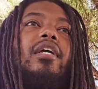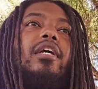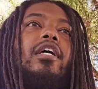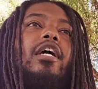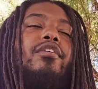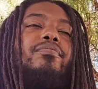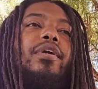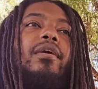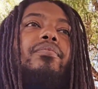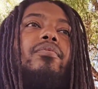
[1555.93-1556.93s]
Other
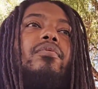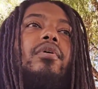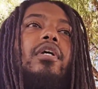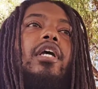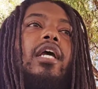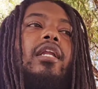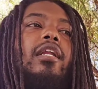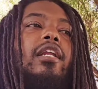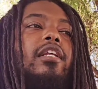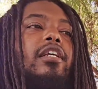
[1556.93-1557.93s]
people, and then
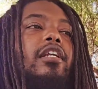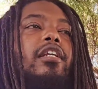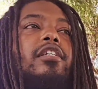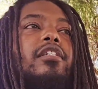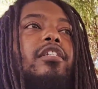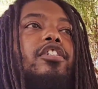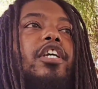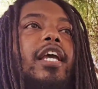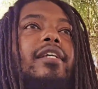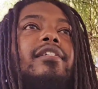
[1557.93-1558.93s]
and it's just a
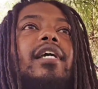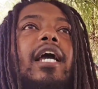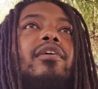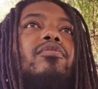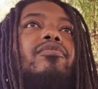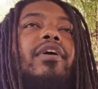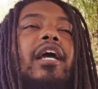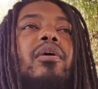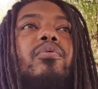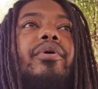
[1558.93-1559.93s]
change cycle of that
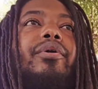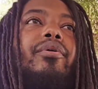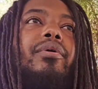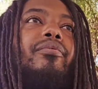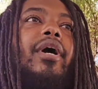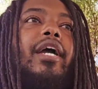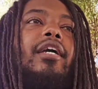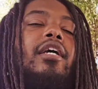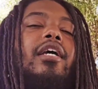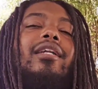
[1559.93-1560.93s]
going on, right?
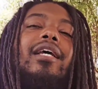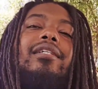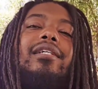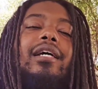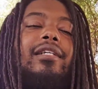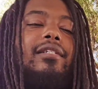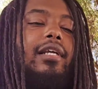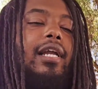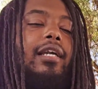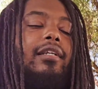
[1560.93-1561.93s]
That's how a
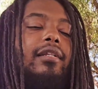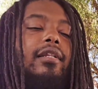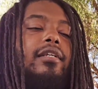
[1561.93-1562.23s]
lot of these